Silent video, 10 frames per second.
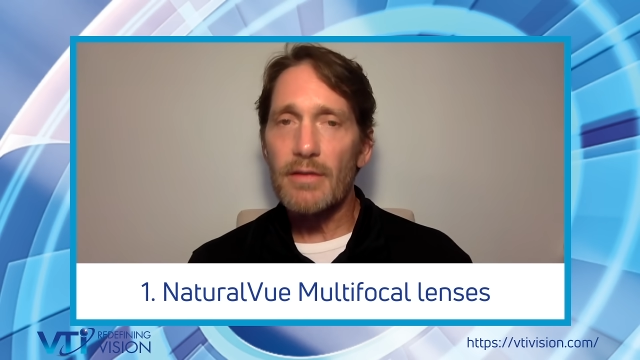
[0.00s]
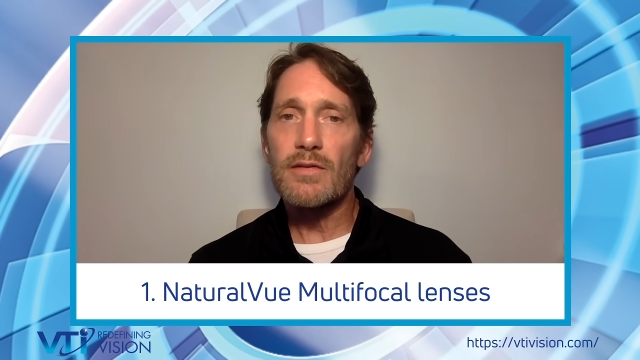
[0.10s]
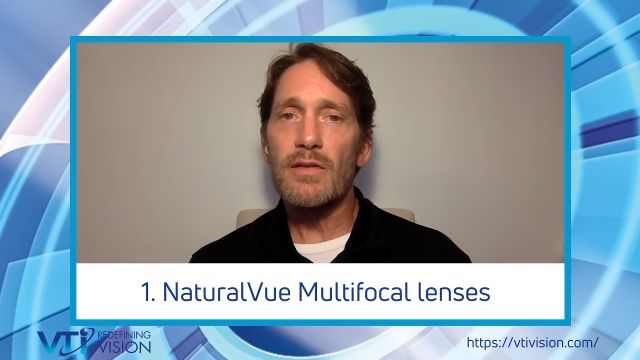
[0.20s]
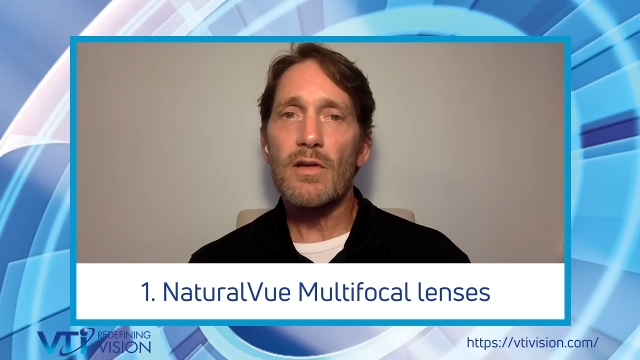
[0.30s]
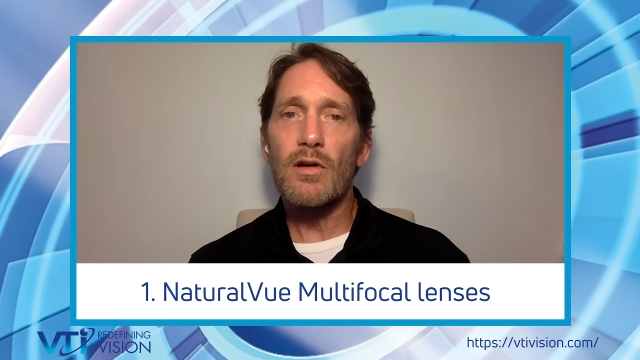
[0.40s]

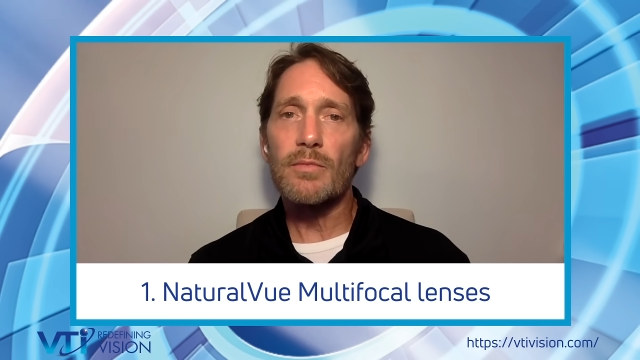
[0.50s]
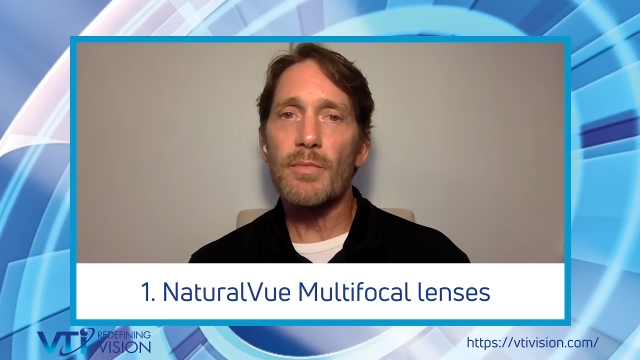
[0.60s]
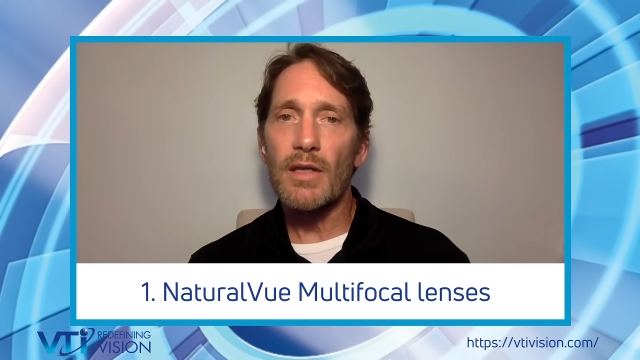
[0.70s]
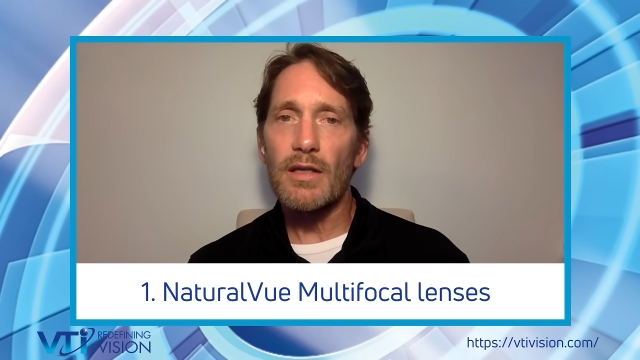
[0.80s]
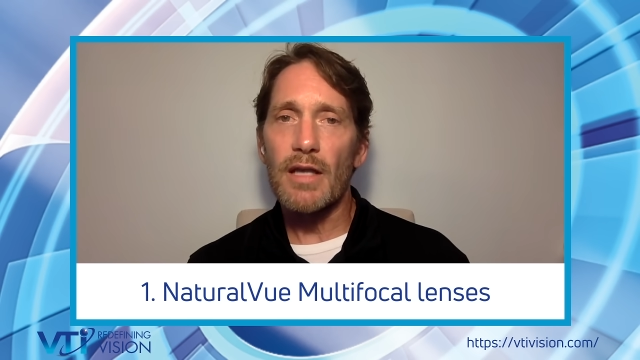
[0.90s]
This is
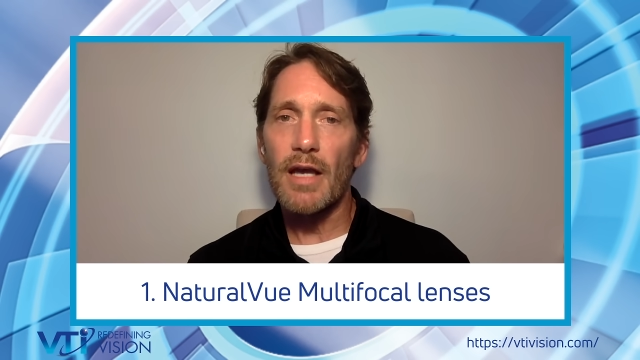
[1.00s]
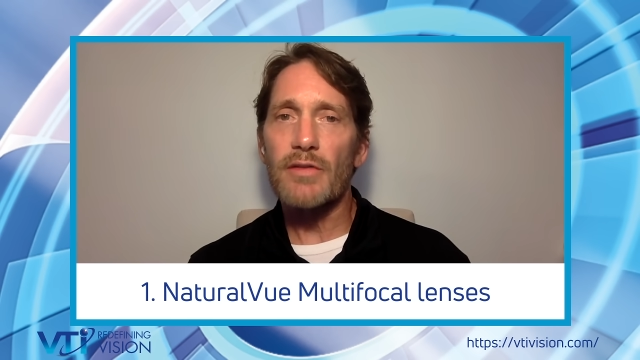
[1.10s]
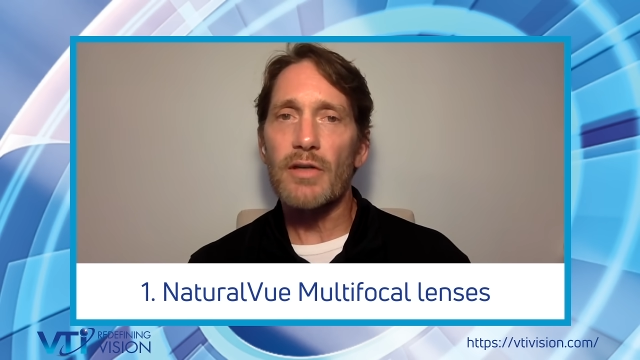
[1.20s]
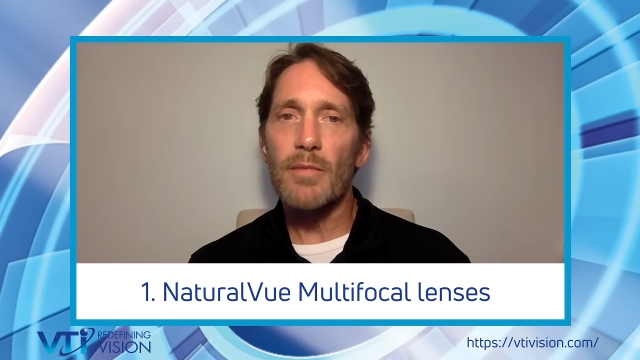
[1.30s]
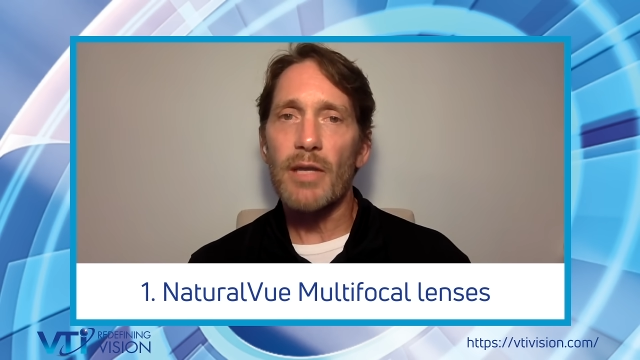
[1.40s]
called
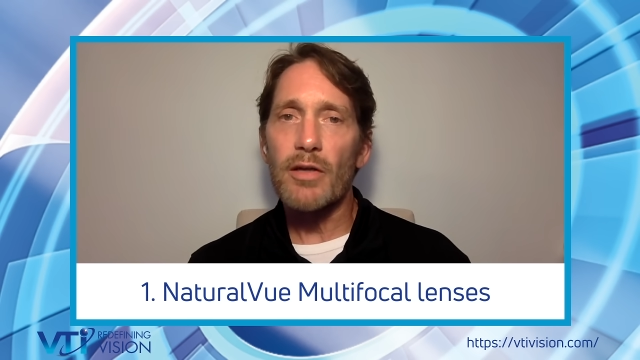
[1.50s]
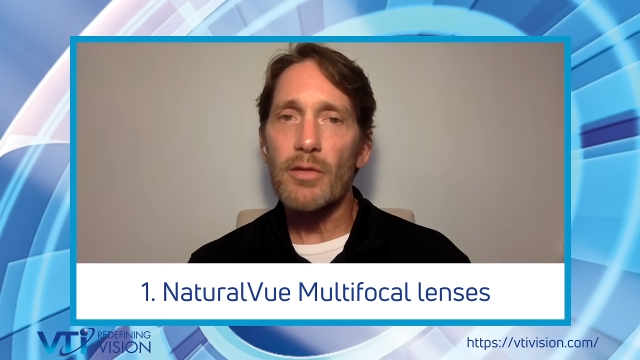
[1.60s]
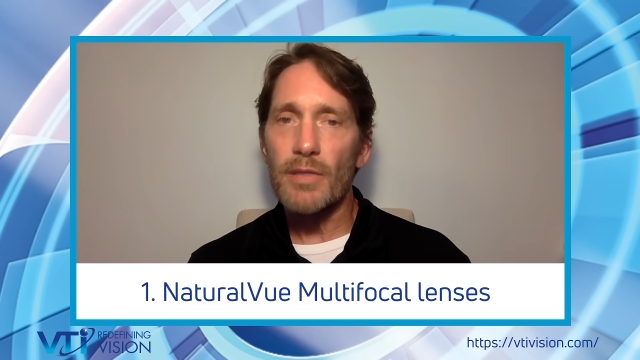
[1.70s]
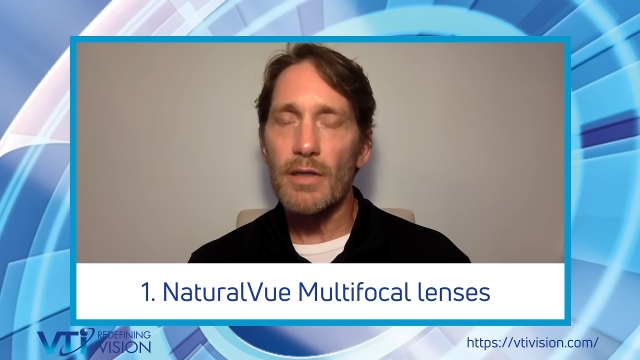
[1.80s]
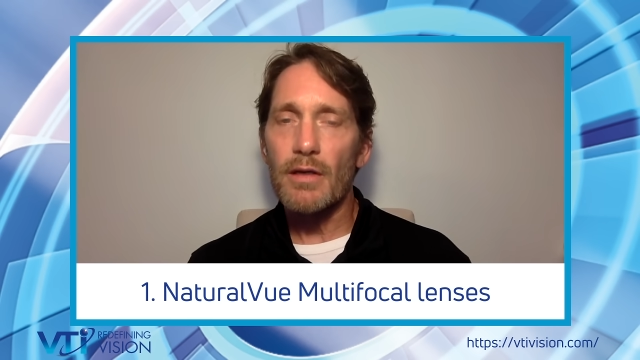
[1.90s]
pediatric
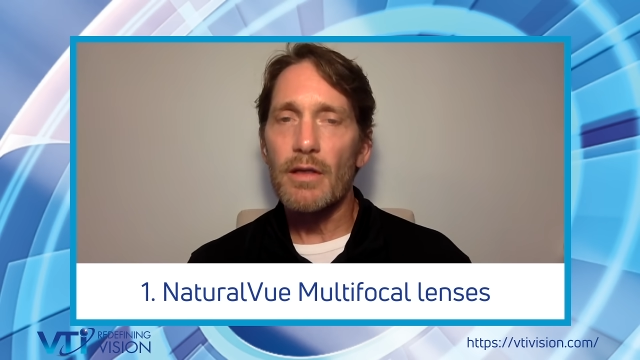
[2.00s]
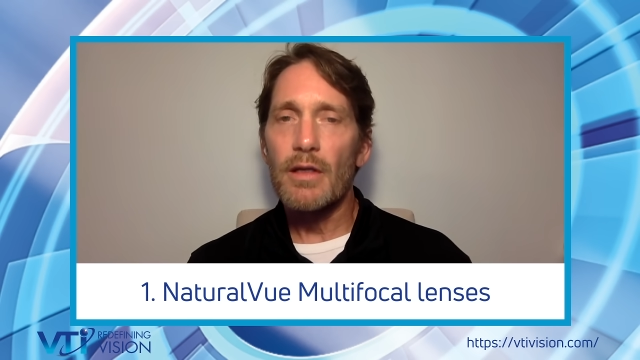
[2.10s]
myopia.